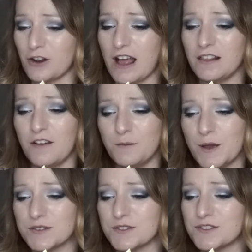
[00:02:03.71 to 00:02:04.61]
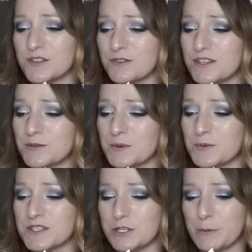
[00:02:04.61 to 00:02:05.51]
I love puzzles, so this one
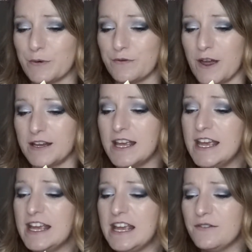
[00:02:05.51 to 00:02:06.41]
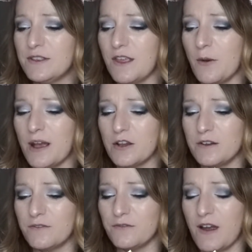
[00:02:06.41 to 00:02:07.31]
was super fun. Even though I
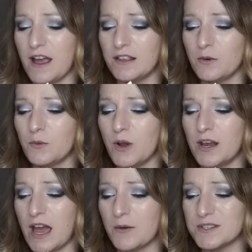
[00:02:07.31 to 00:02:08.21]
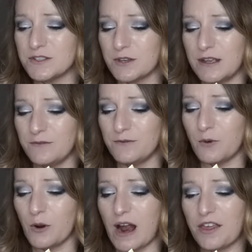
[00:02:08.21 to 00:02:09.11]
couldn't find the one I was looking
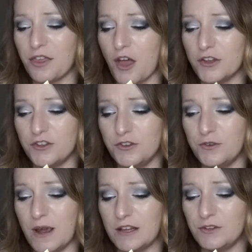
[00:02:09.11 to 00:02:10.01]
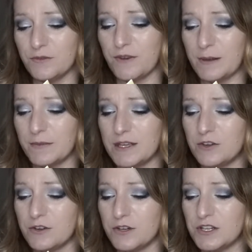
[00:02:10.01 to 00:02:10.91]
for, I thought you and your family
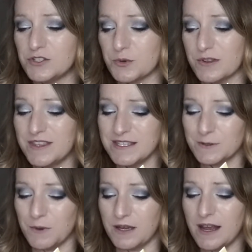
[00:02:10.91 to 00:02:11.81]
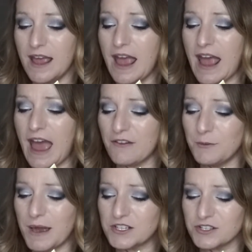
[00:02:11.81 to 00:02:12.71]
could enjoy this one.
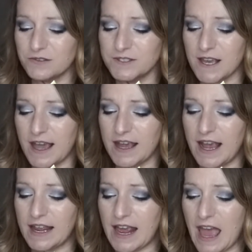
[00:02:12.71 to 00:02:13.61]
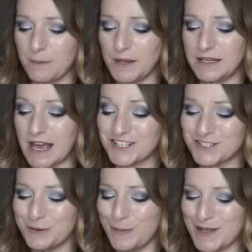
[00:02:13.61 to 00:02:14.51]
Have a magical day and happy
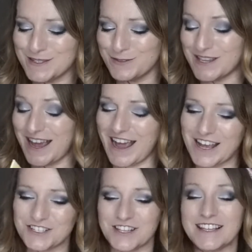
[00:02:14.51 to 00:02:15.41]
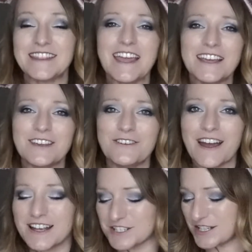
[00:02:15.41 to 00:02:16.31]
National Puzzle Day, Ashley. Thank you,
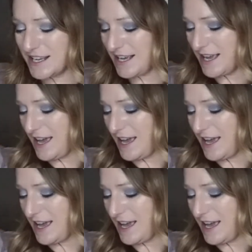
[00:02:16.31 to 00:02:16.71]
Ashley.